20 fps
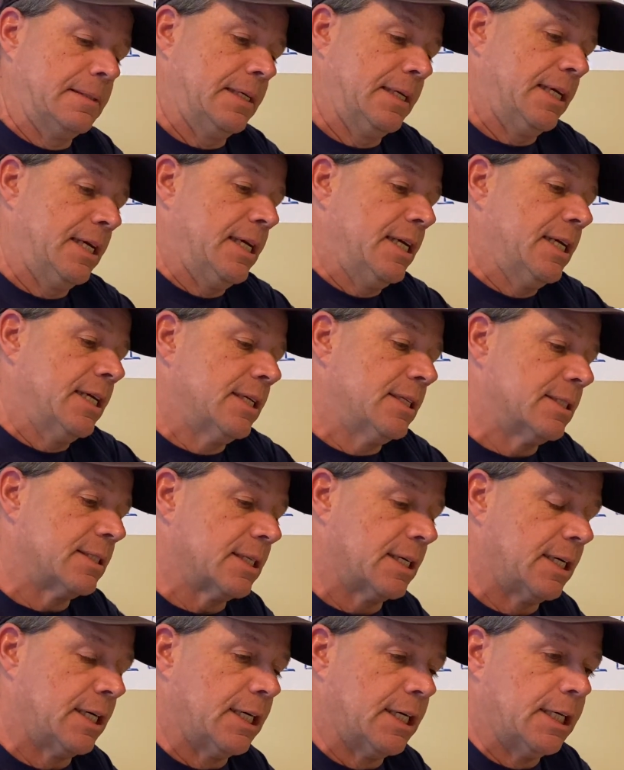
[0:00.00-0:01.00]
And
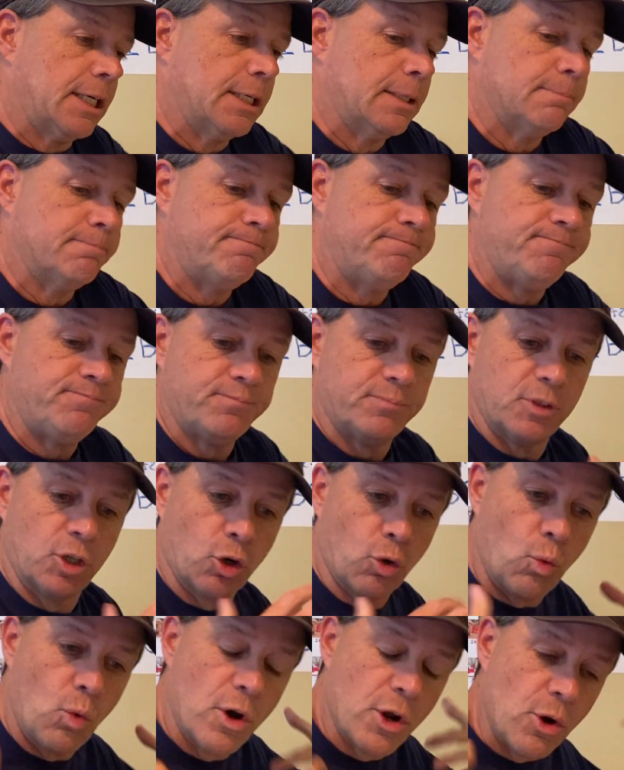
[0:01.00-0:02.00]
um,
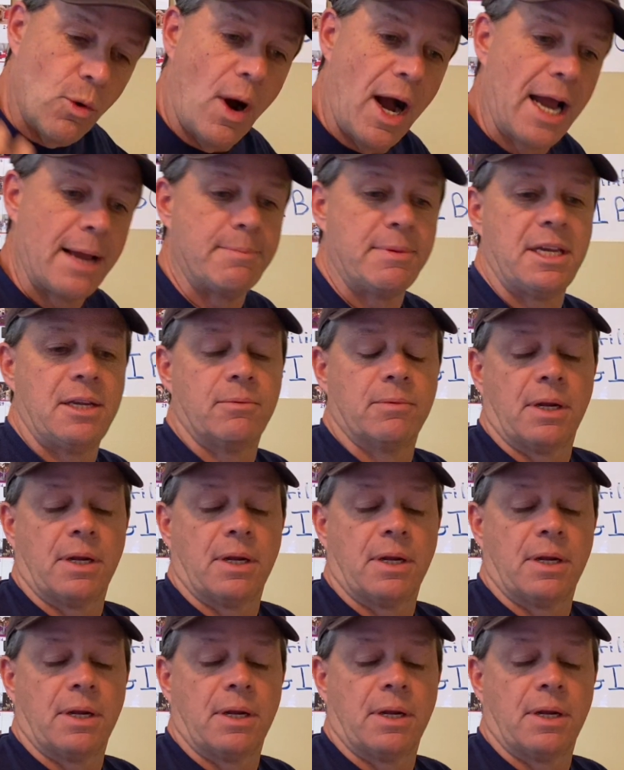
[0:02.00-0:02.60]
or what do I mean